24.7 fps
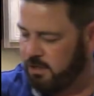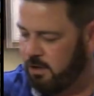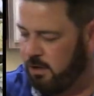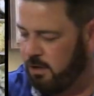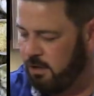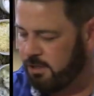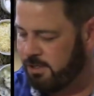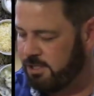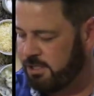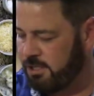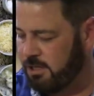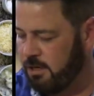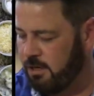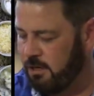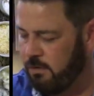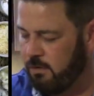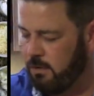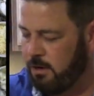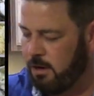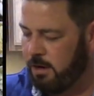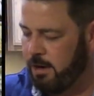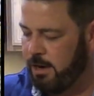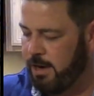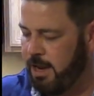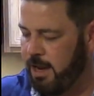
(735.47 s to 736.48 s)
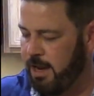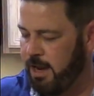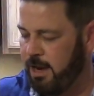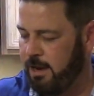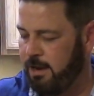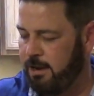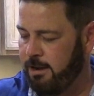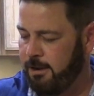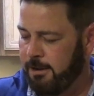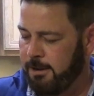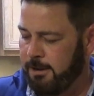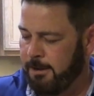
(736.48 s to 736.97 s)
also on
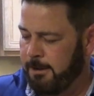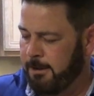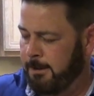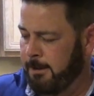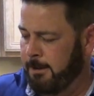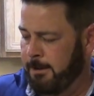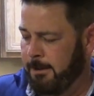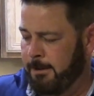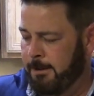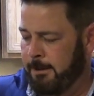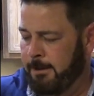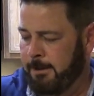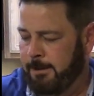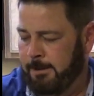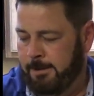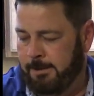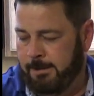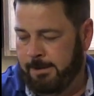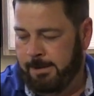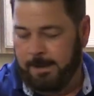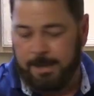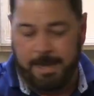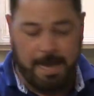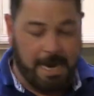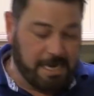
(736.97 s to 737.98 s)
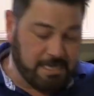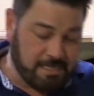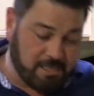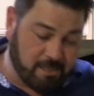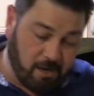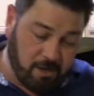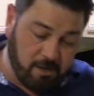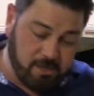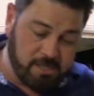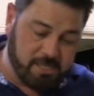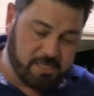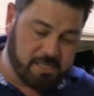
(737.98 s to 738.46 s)
a cast
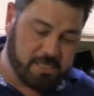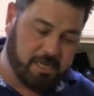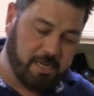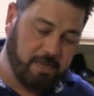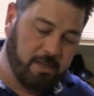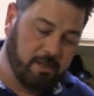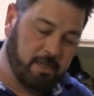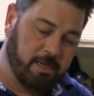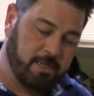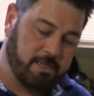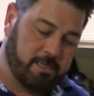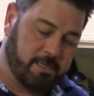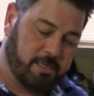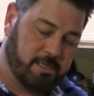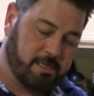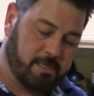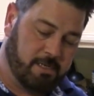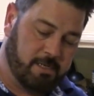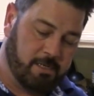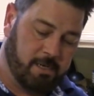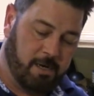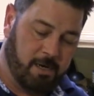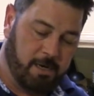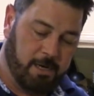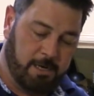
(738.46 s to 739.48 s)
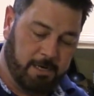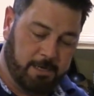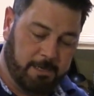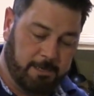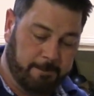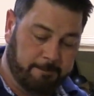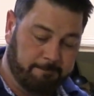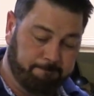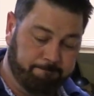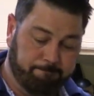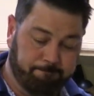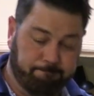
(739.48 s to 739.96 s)
iron skillet,
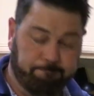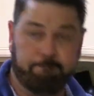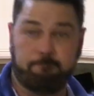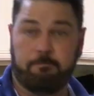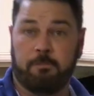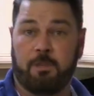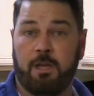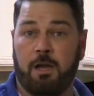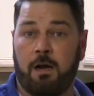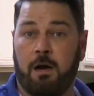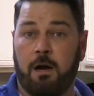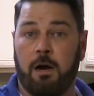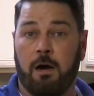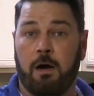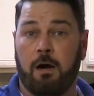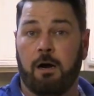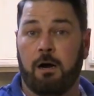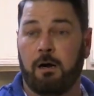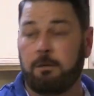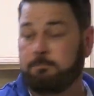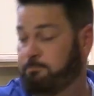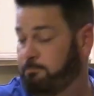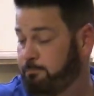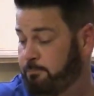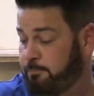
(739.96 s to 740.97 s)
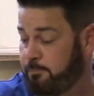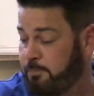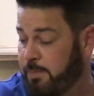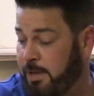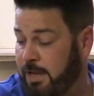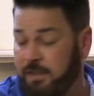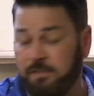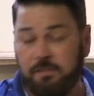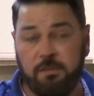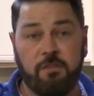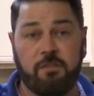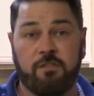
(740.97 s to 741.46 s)
a
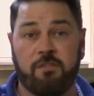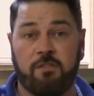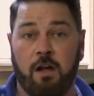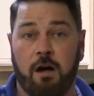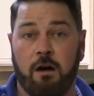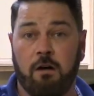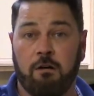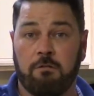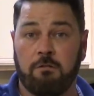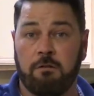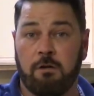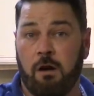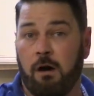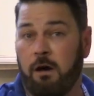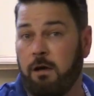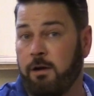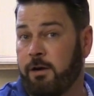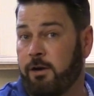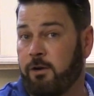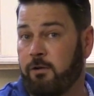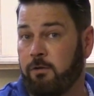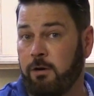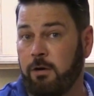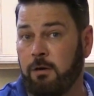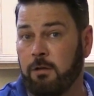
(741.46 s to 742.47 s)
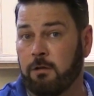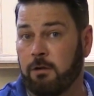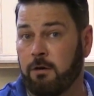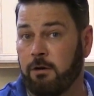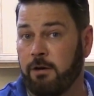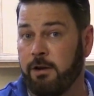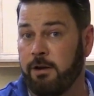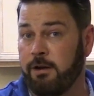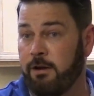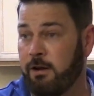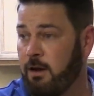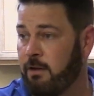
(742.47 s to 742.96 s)
pizza stone on a grill or
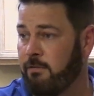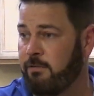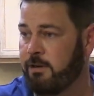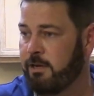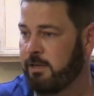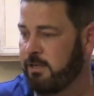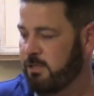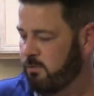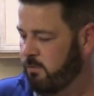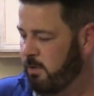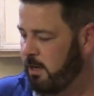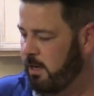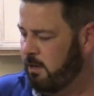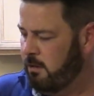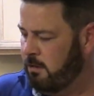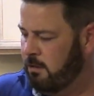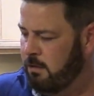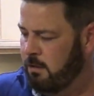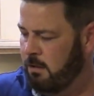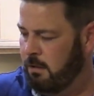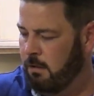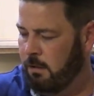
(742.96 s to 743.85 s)
in an oven as well.